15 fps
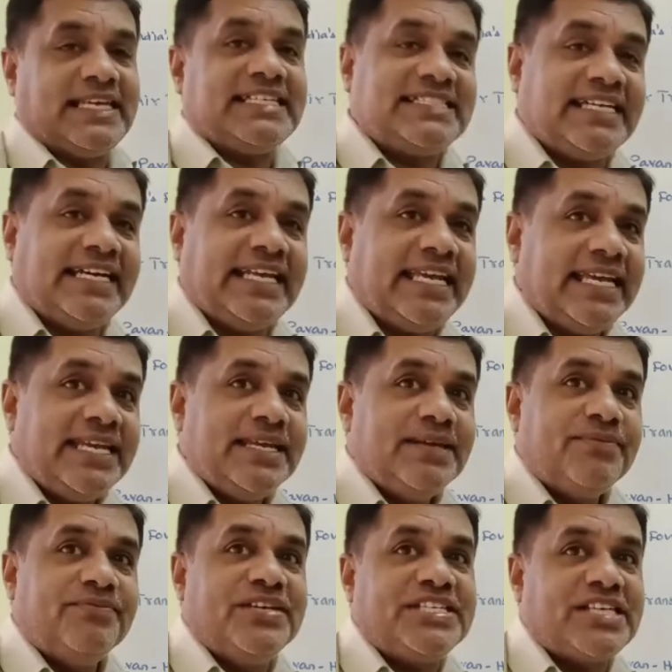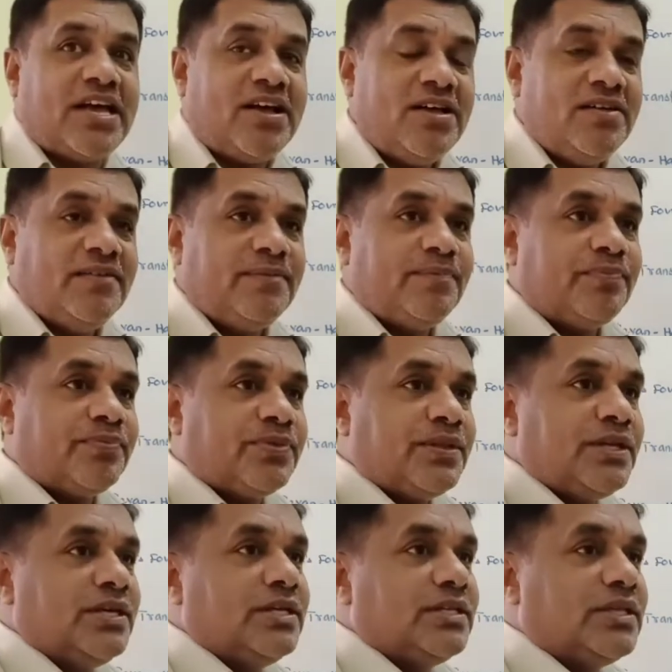Yesterday, we saw
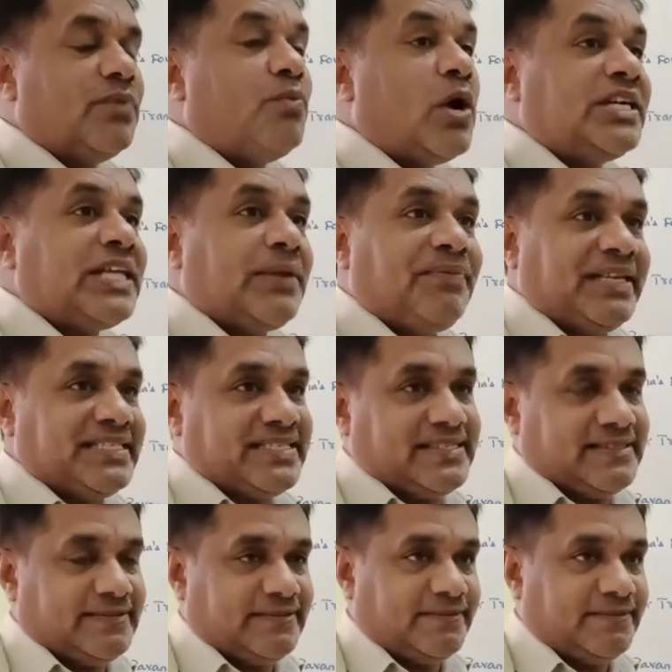the waterways,